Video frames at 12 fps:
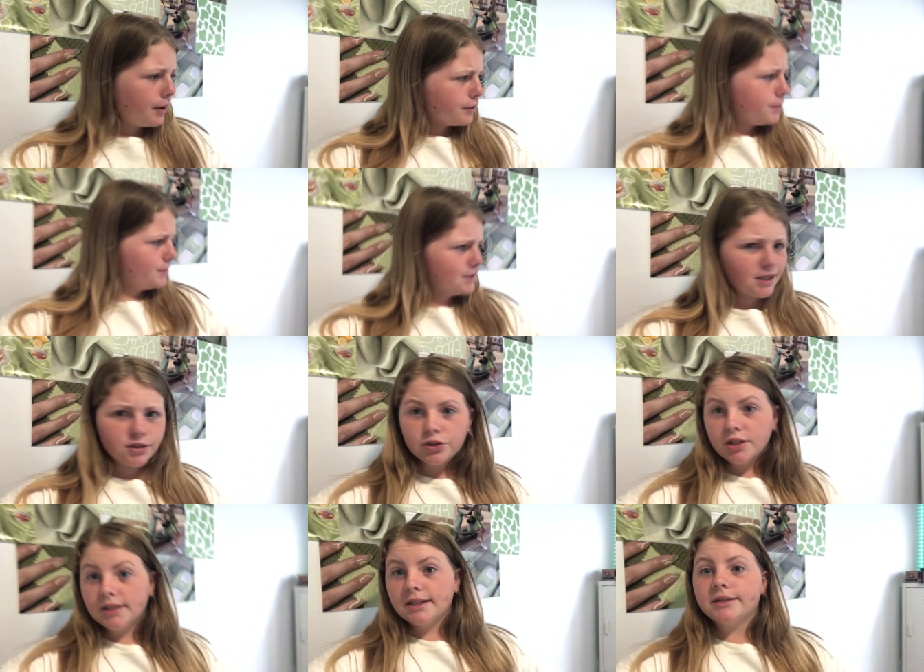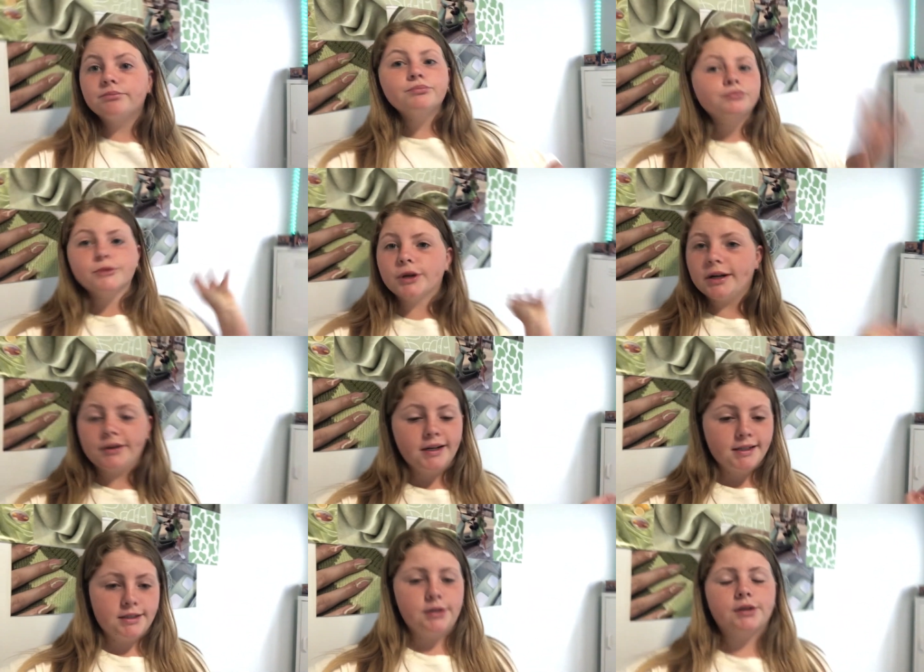my room is actually clean, so I don't
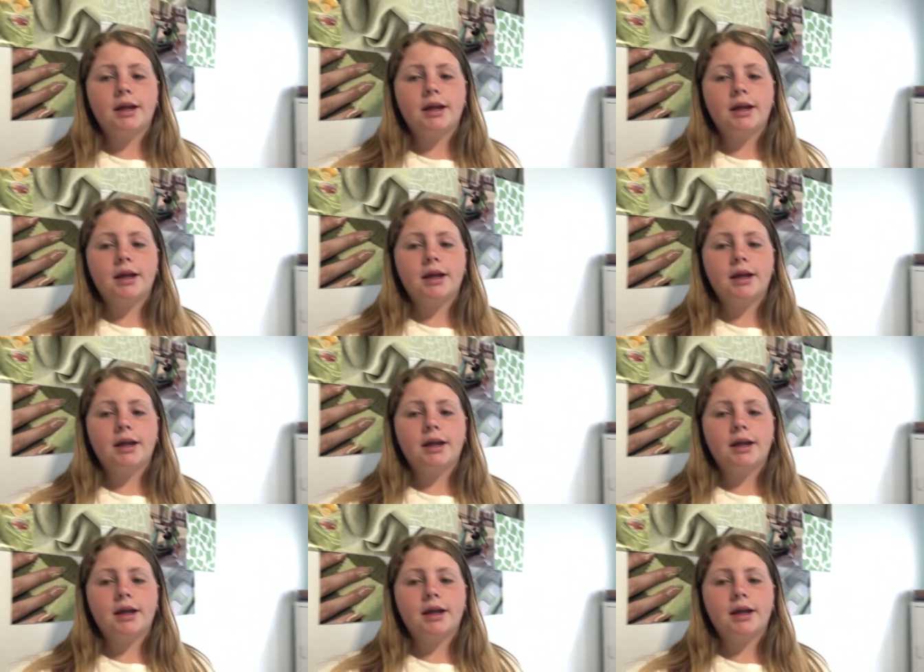need to do